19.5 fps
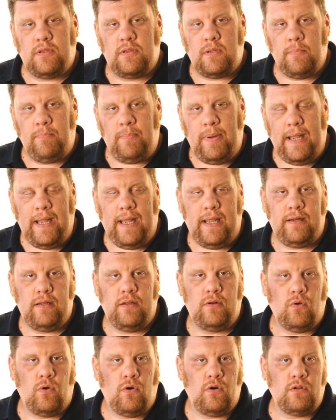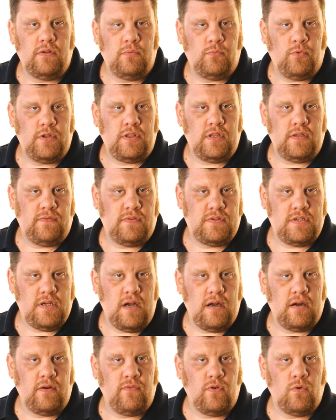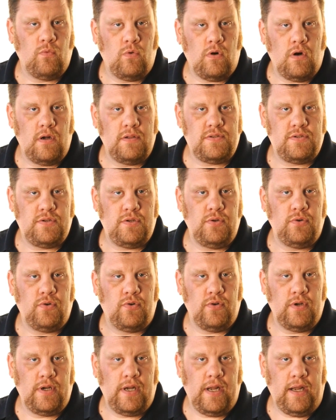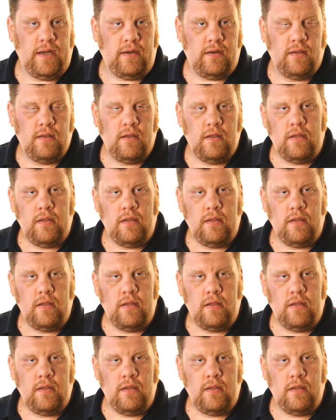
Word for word: dependent on what the photographer wants to create.